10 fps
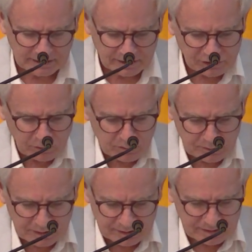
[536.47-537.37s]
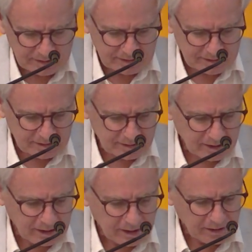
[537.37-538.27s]
So
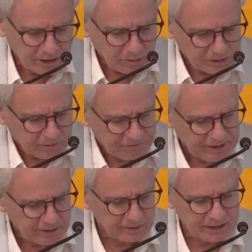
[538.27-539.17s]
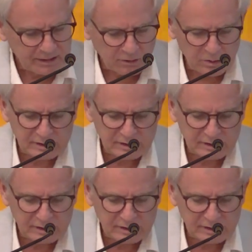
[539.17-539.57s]
there was a fear that the old